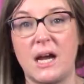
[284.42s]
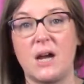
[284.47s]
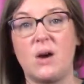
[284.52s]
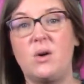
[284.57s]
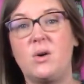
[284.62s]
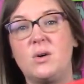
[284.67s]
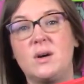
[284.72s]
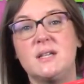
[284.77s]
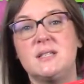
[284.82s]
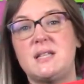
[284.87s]

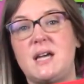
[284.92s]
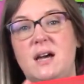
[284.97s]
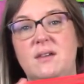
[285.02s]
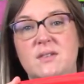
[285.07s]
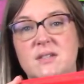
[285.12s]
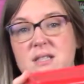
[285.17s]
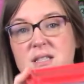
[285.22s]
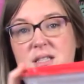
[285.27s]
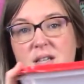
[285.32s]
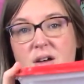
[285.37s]
always have
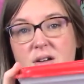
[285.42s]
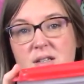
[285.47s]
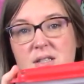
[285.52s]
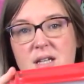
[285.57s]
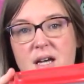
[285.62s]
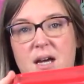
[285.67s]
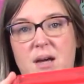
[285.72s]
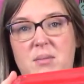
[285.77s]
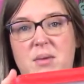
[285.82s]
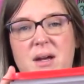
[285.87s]
a salt
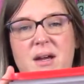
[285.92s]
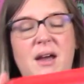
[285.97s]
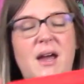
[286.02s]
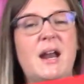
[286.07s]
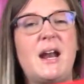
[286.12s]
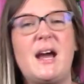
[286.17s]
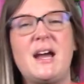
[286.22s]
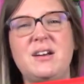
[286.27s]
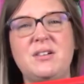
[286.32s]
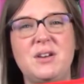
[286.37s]
tub,
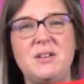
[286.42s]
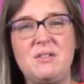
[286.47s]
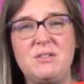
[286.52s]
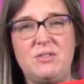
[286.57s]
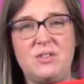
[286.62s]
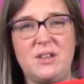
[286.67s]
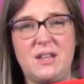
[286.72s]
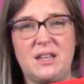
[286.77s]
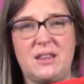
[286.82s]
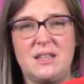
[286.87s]
and I don't even
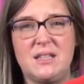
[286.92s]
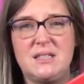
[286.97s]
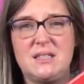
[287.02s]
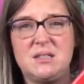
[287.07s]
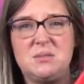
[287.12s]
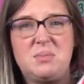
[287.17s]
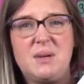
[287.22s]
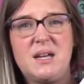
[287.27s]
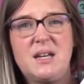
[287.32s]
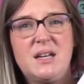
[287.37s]
feel like this
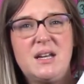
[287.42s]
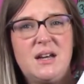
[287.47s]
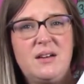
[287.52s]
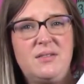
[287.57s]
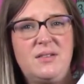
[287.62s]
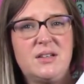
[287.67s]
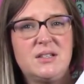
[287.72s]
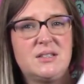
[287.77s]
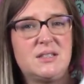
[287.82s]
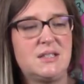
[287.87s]
is big
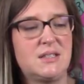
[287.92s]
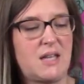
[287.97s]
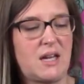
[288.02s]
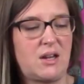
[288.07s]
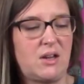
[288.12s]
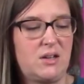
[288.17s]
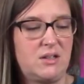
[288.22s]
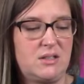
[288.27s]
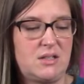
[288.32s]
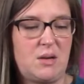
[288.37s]
enough. This is like
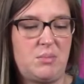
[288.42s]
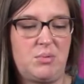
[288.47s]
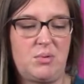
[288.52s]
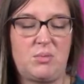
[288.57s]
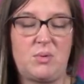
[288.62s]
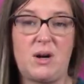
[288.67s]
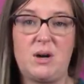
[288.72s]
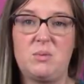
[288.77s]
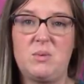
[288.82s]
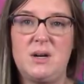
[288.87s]
a
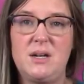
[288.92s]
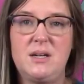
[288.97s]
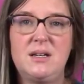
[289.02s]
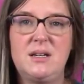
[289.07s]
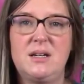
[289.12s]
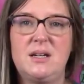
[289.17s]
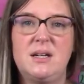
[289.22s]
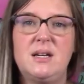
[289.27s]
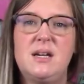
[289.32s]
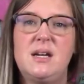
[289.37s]
Tupperware one.
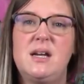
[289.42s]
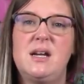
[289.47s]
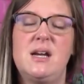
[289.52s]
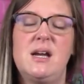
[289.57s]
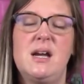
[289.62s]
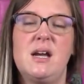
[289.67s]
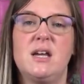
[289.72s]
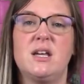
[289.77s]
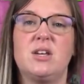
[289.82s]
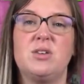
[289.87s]

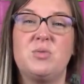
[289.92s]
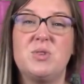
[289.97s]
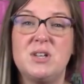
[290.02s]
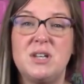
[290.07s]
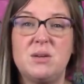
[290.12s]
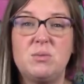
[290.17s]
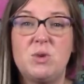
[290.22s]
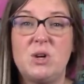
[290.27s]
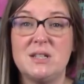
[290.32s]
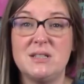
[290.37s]
You
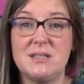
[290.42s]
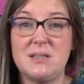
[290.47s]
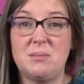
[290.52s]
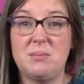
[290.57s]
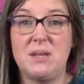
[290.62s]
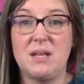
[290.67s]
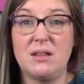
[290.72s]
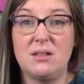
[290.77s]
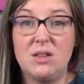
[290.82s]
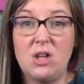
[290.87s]
really want
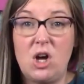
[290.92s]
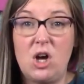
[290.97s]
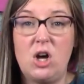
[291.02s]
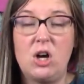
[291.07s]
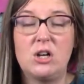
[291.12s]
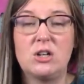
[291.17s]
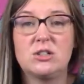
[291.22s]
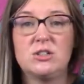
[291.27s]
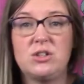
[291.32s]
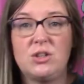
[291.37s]
something
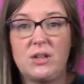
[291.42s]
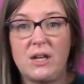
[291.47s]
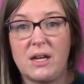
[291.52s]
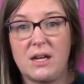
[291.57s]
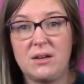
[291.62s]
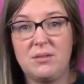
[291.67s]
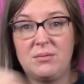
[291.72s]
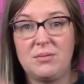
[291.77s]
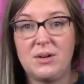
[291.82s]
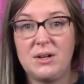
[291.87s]
long so they
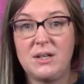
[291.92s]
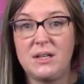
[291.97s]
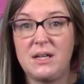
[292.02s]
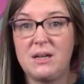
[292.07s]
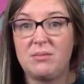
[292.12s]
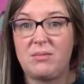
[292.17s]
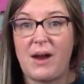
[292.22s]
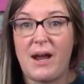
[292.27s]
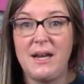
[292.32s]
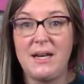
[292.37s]
can really
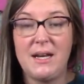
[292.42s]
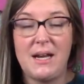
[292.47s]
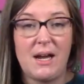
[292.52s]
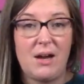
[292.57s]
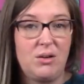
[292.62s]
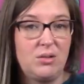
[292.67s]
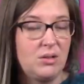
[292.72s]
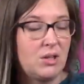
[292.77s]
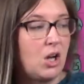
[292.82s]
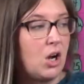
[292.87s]
write it
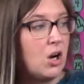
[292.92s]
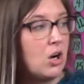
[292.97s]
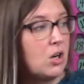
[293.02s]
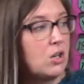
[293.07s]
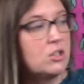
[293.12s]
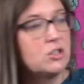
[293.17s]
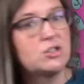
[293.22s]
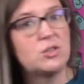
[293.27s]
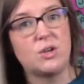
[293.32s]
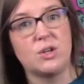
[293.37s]
out
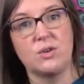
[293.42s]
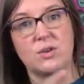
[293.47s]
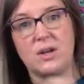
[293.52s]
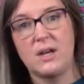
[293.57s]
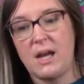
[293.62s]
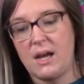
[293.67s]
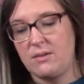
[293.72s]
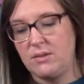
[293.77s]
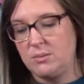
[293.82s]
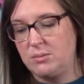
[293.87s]
large, or you could
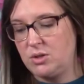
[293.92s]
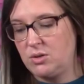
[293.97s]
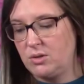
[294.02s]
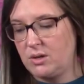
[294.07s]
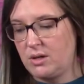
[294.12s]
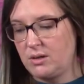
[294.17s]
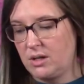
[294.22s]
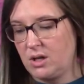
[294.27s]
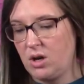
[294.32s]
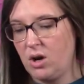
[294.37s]
have them do it
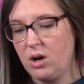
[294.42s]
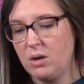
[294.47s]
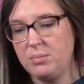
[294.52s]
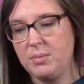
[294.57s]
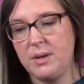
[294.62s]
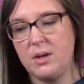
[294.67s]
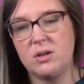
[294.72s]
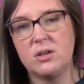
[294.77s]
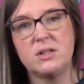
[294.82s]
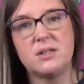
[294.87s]
on the
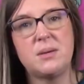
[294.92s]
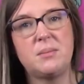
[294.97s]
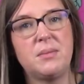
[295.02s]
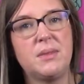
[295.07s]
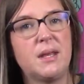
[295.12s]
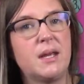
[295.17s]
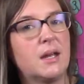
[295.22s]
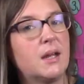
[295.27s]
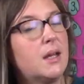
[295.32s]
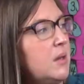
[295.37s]
carpet or
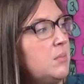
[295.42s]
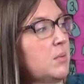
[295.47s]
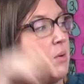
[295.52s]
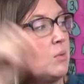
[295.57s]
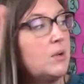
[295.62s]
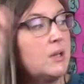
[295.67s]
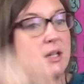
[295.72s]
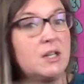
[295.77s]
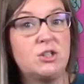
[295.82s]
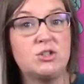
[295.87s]
something, but
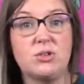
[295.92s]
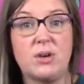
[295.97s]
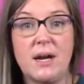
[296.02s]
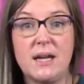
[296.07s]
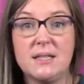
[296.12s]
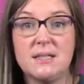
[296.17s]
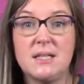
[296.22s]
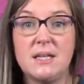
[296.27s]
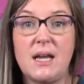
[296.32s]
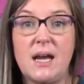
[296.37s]
really
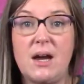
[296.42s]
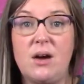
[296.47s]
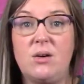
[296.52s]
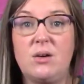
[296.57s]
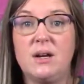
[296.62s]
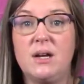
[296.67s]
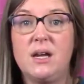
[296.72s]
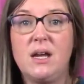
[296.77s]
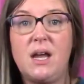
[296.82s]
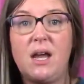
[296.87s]
trace it
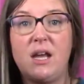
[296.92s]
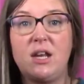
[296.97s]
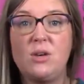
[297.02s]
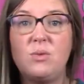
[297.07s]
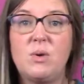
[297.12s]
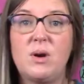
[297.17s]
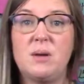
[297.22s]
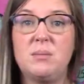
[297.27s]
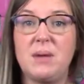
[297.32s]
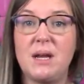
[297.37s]
out. And you
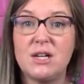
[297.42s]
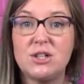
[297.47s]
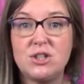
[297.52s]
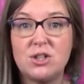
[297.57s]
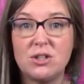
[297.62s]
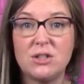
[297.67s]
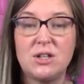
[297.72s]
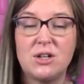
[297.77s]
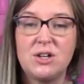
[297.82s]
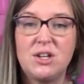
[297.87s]
want to make
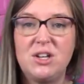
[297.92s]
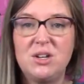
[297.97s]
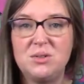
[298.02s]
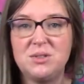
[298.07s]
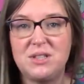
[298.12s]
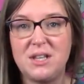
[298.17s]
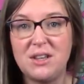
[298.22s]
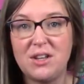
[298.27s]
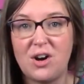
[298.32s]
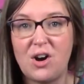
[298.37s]
sure they're
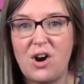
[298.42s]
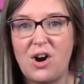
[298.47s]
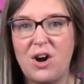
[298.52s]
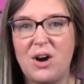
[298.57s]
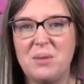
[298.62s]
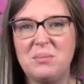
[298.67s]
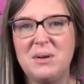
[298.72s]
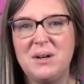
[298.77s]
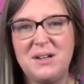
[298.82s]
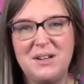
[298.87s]
using their
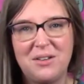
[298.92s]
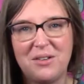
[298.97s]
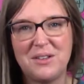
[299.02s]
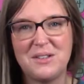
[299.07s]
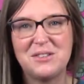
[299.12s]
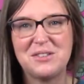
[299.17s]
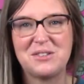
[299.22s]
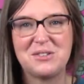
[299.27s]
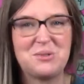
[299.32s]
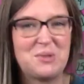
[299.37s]
arm. I know
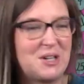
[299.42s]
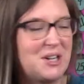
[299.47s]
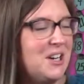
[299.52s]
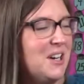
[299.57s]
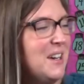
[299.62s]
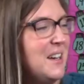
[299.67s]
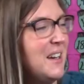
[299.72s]
this looks weird,